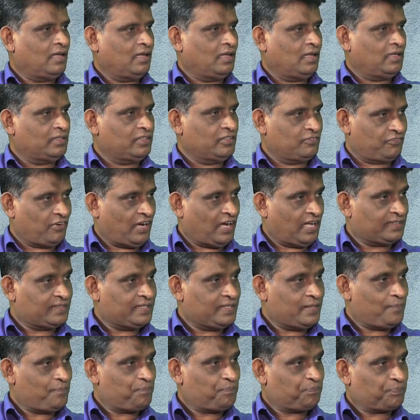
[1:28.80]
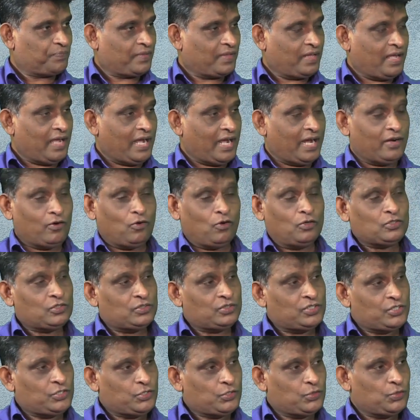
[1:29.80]
the Father, and
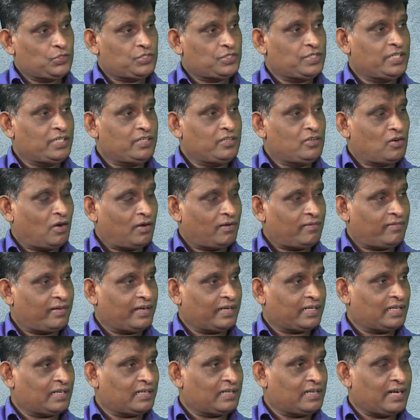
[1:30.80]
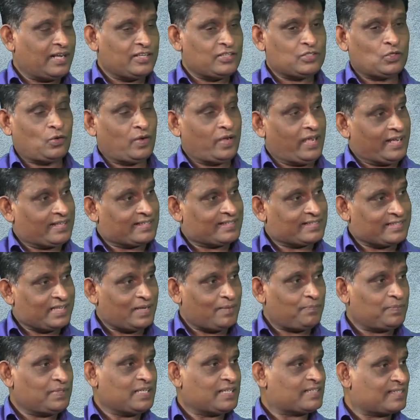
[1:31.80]
also the Jews did not recognize or
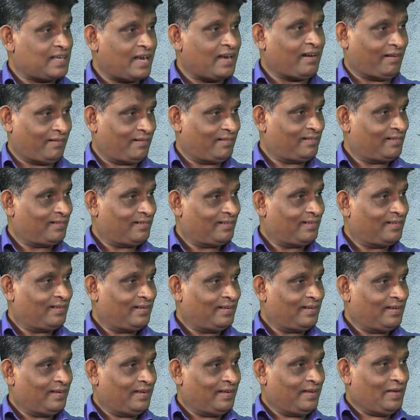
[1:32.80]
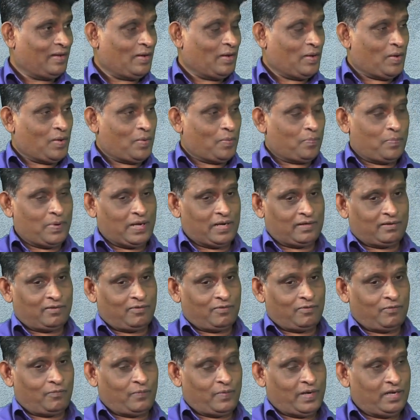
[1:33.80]
accept the Son.
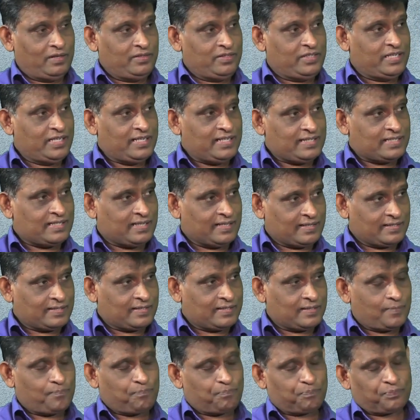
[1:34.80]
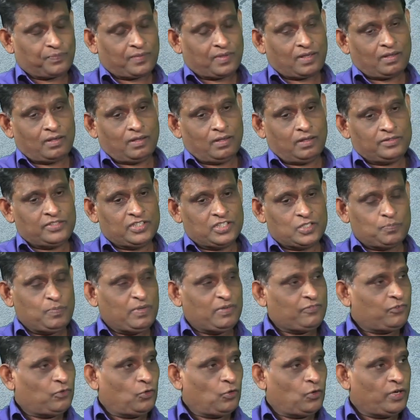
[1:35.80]
But when Jesus, just
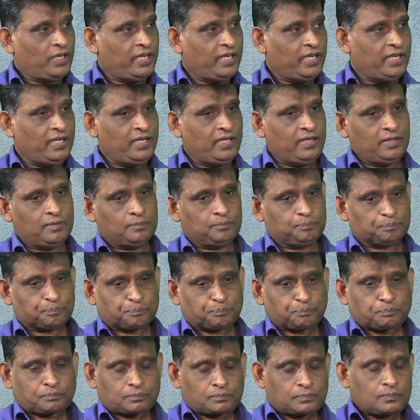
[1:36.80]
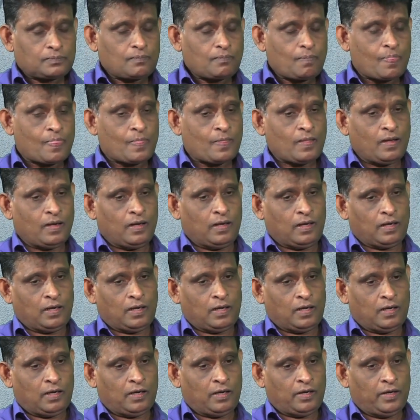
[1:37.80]
before he
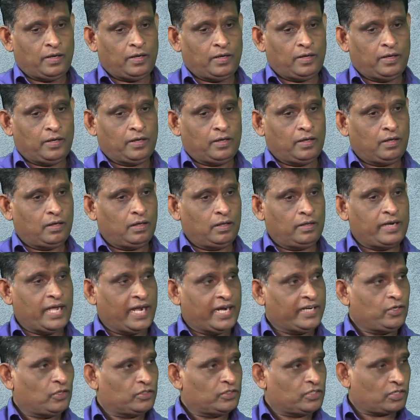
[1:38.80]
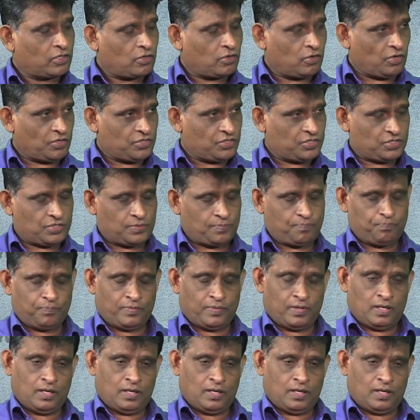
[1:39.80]
died on the cross,